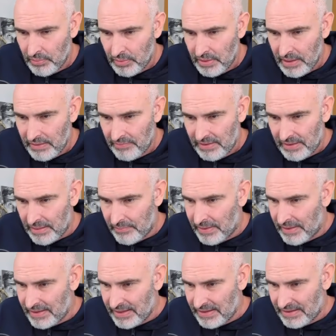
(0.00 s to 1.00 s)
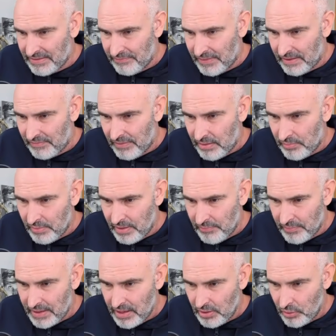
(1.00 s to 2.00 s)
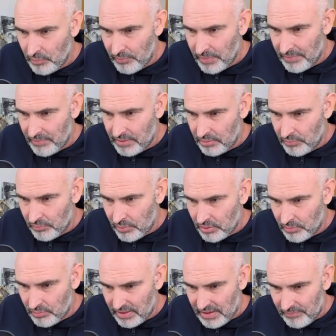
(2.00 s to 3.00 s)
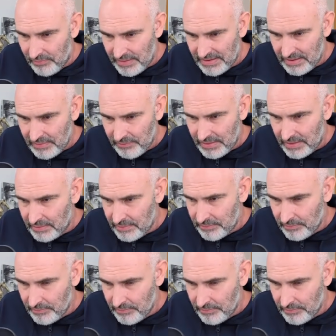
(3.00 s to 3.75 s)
After that, my king is very, very weak, but I hope my b2 pawn will give me something.